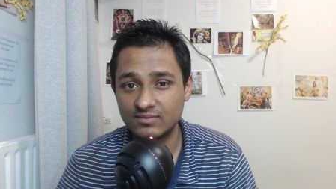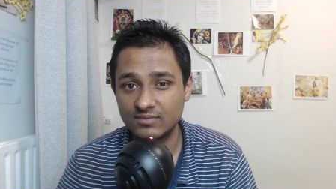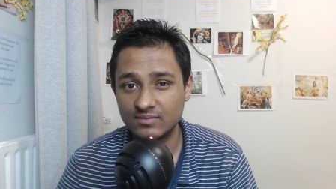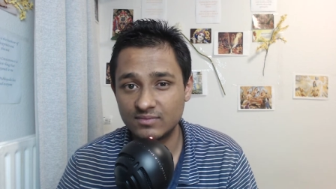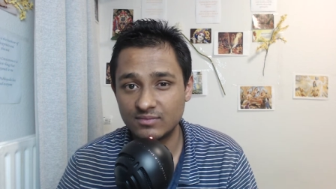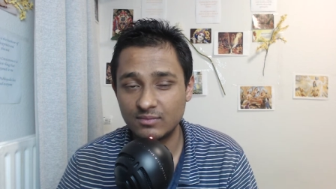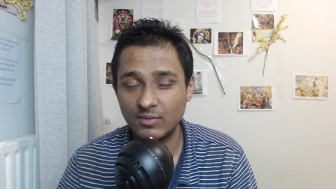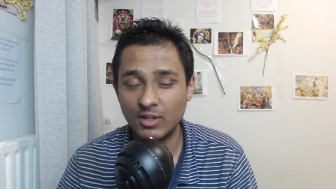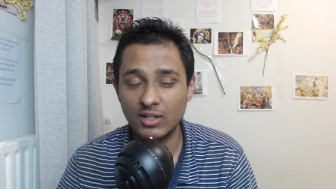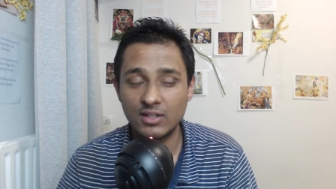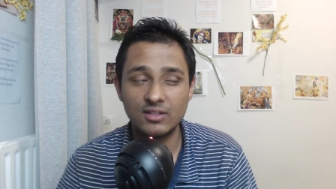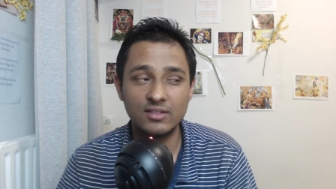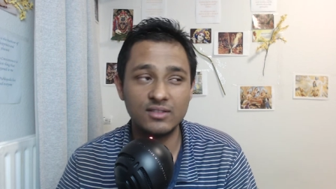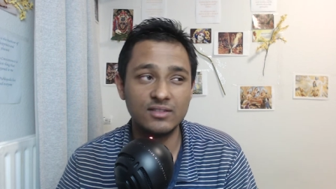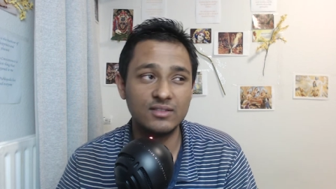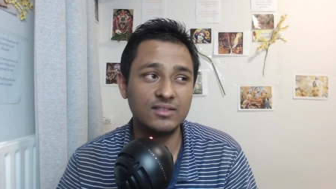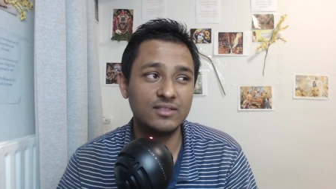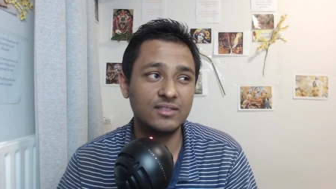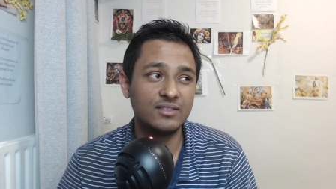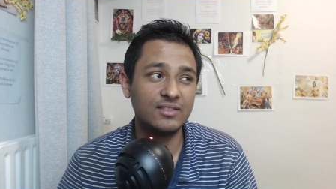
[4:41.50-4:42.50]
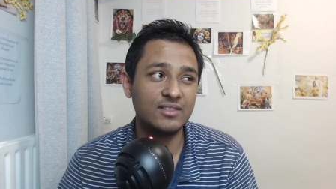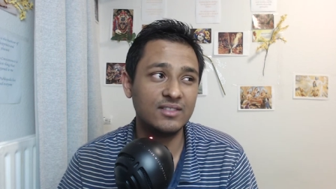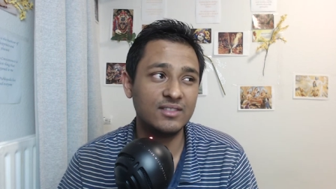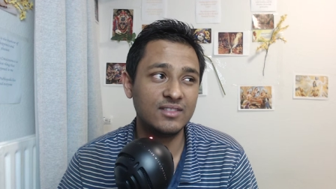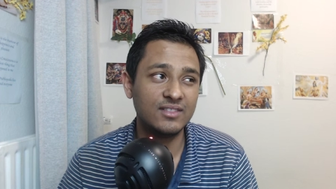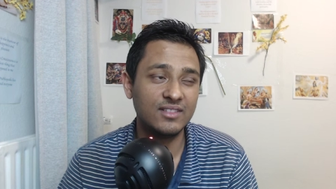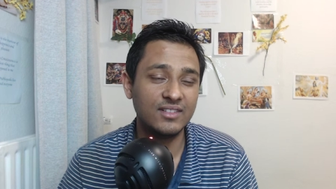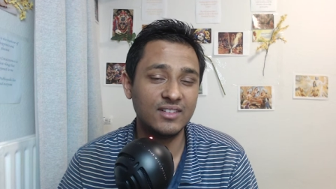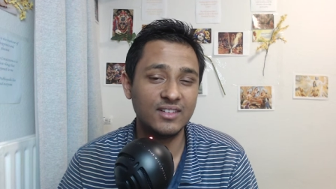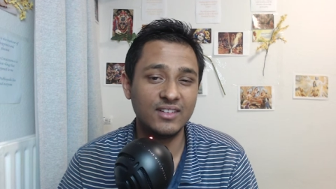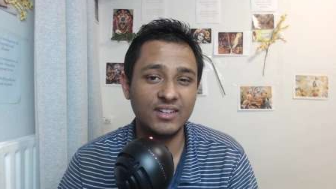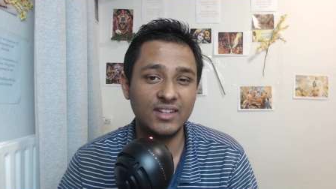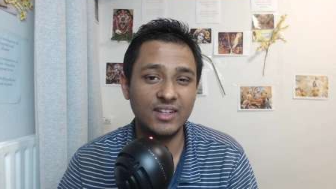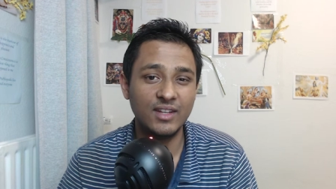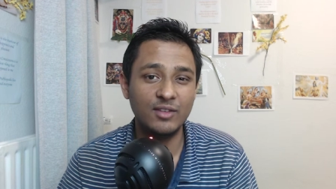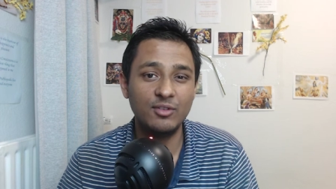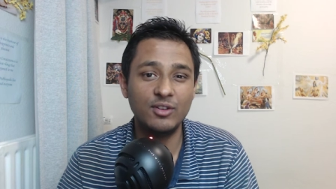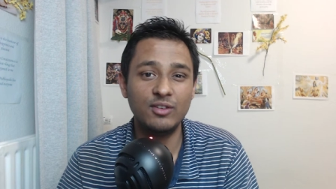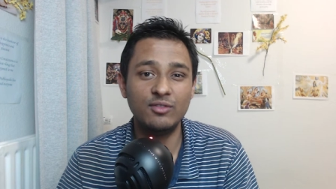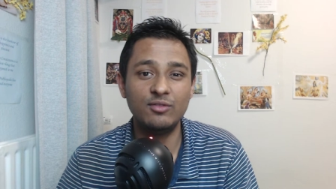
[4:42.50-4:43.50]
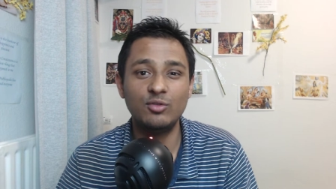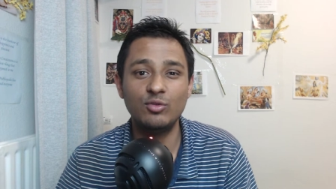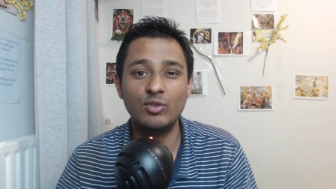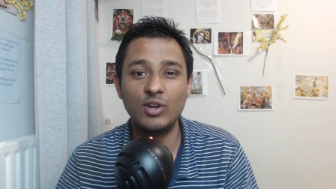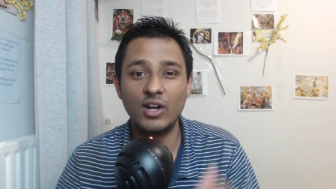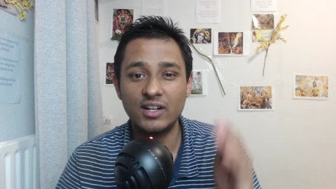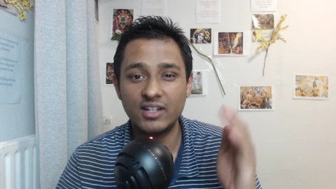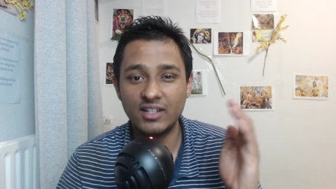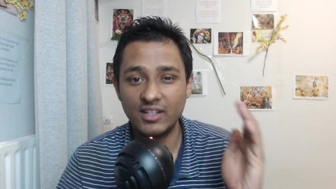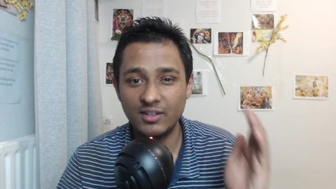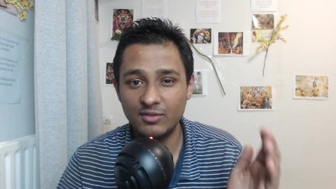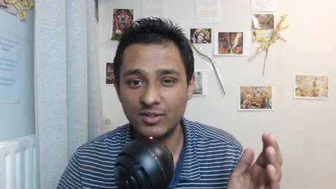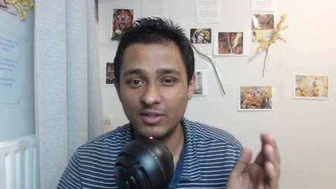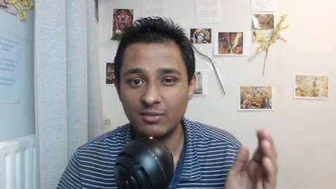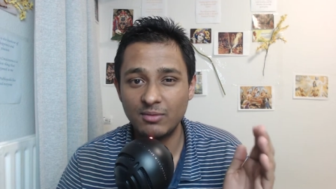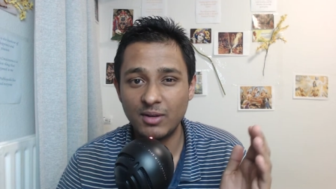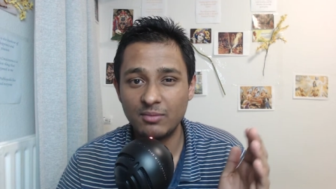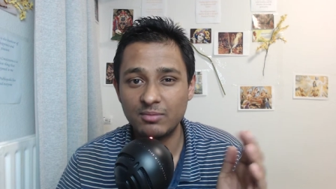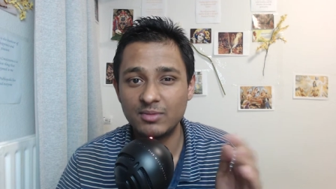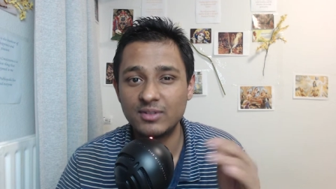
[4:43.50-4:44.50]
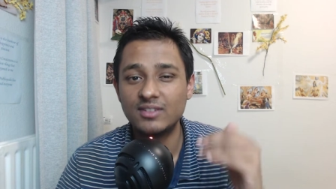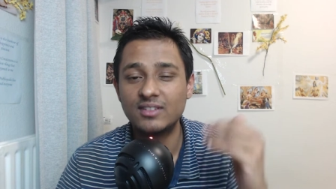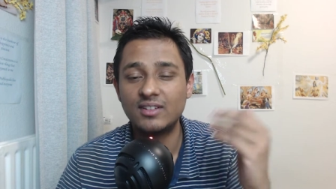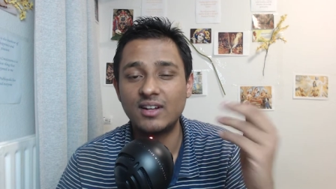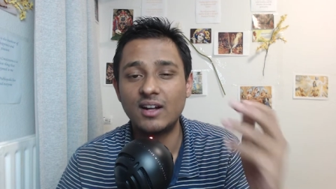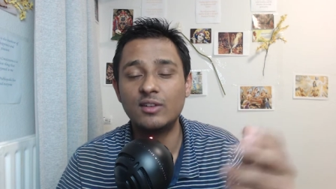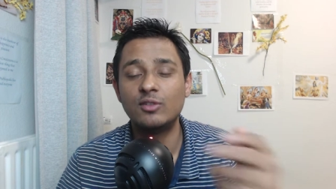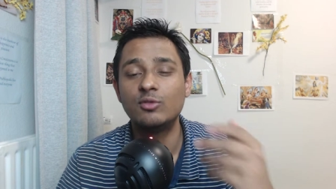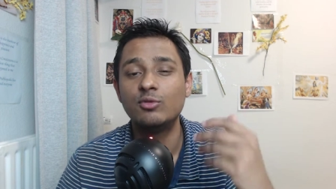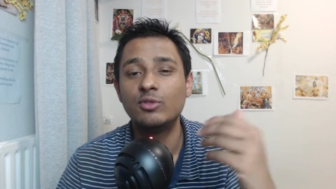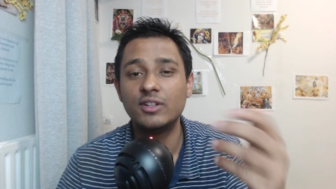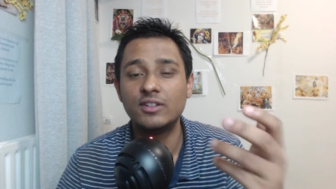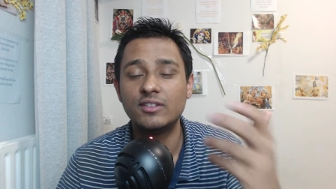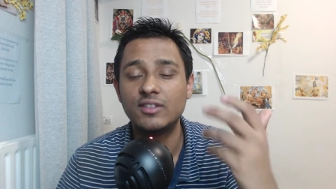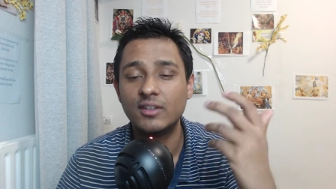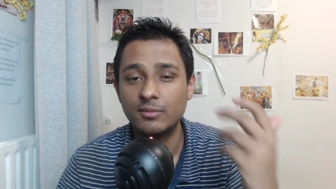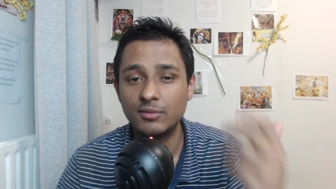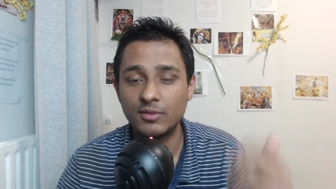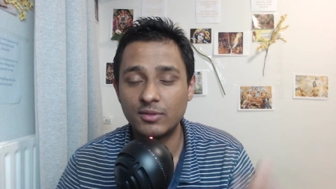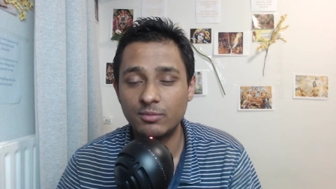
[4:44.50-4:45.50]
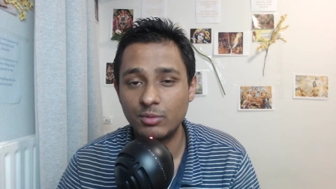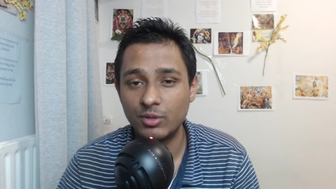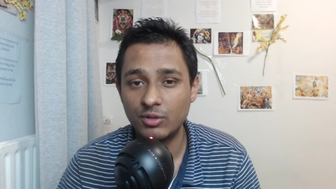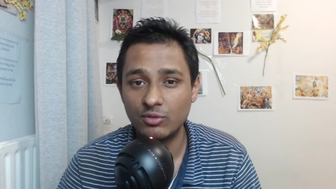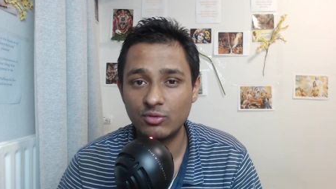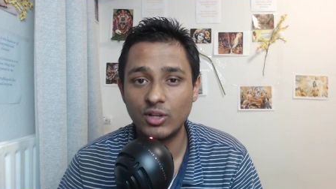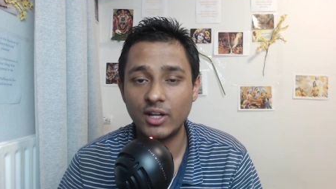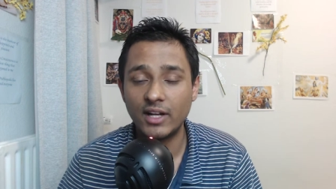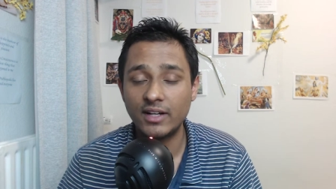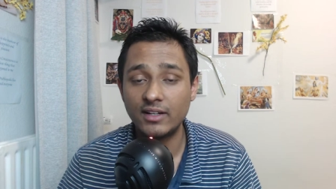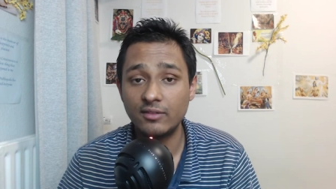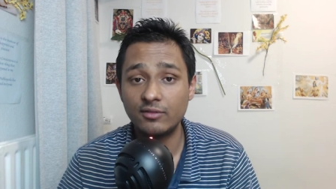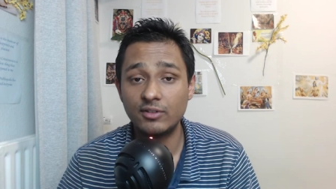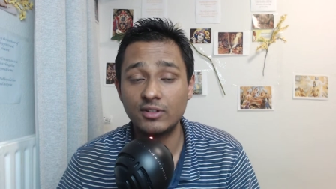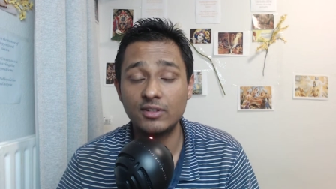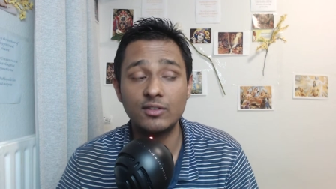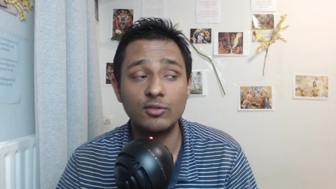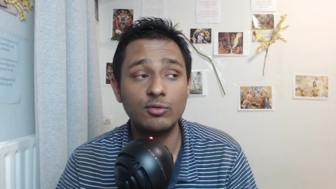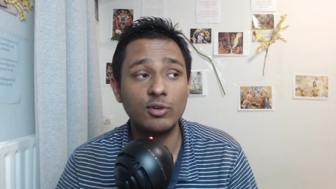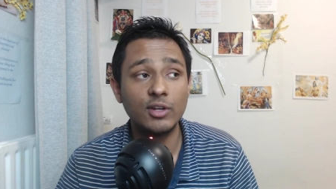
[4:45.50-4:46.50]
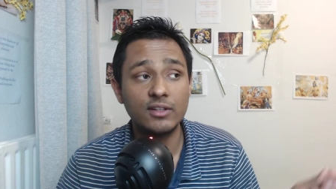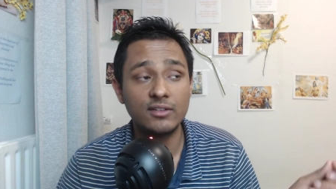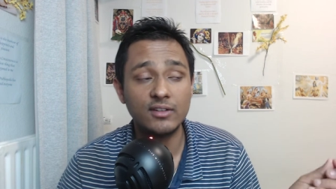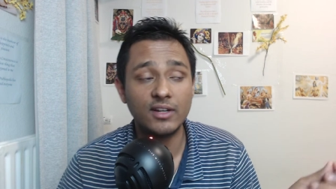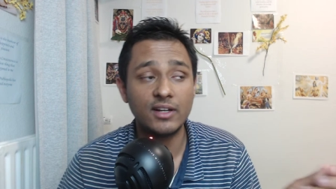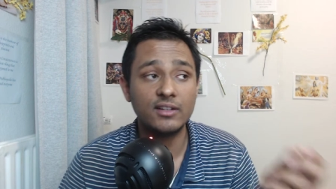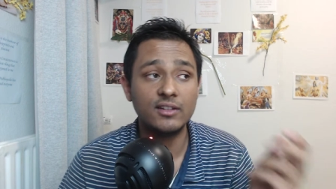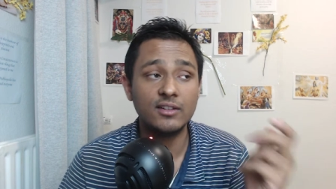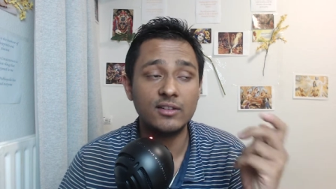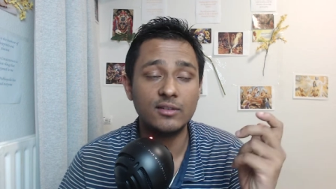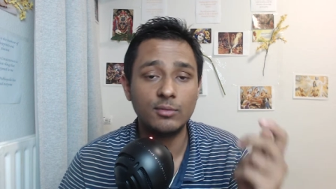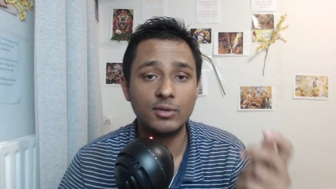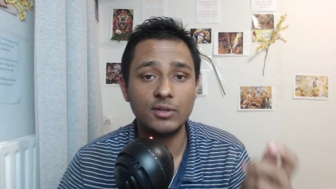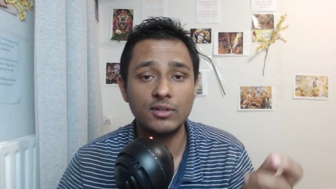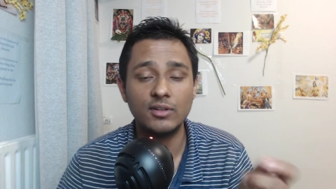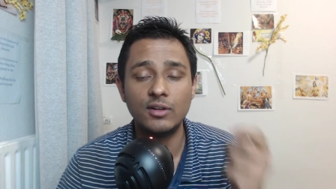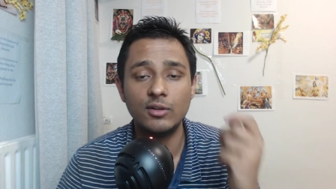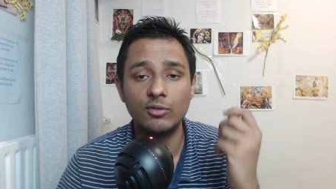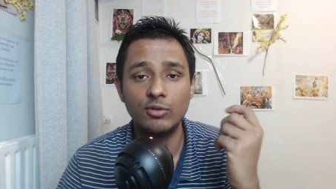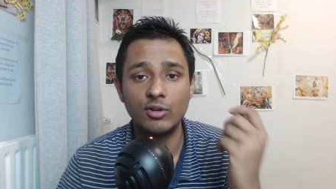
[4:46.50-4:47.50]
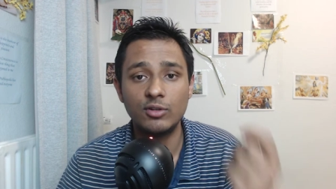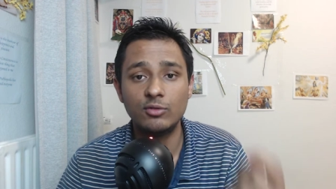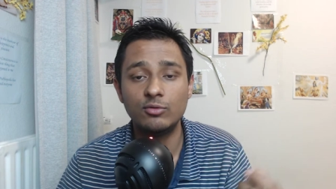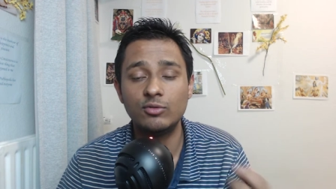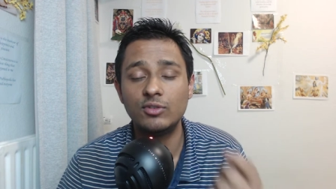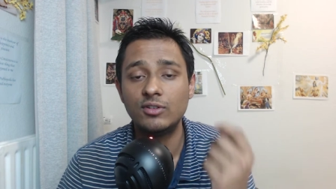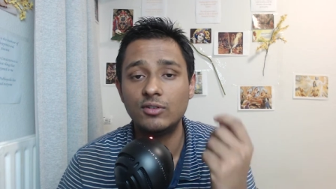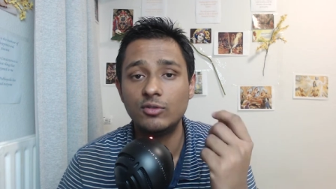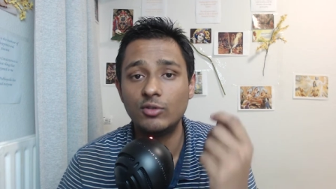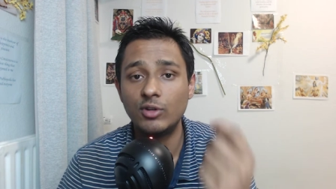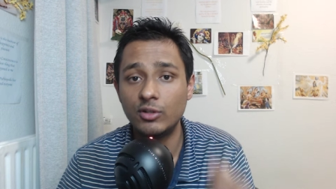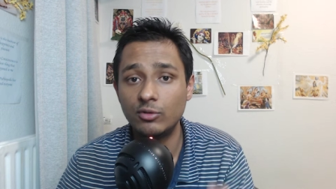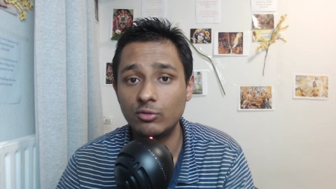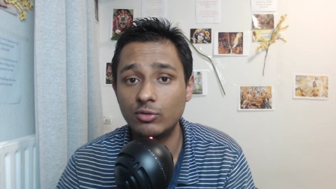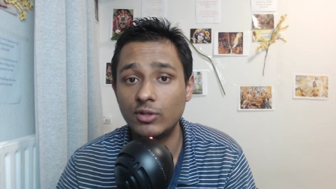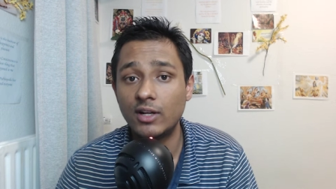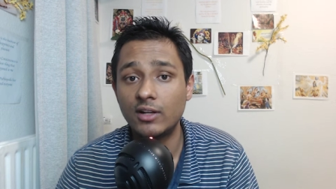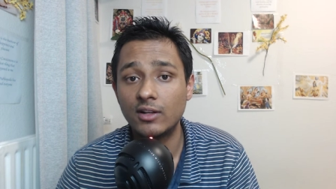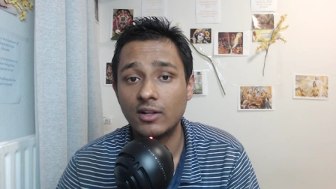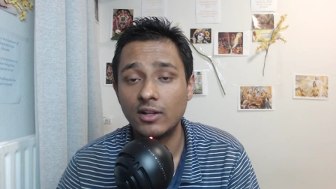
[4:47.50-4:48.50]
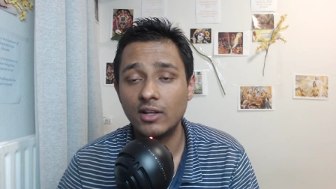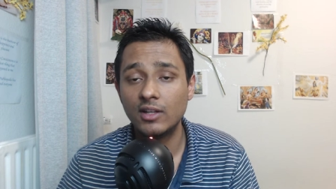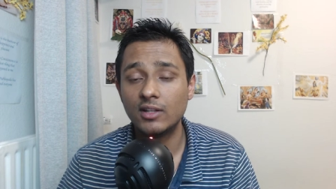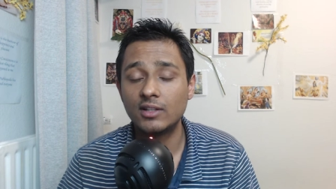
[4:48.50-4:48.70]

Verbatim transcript: But even if you can't give them up start doing some spiritual activities you can chant this mantra you can do this you can do that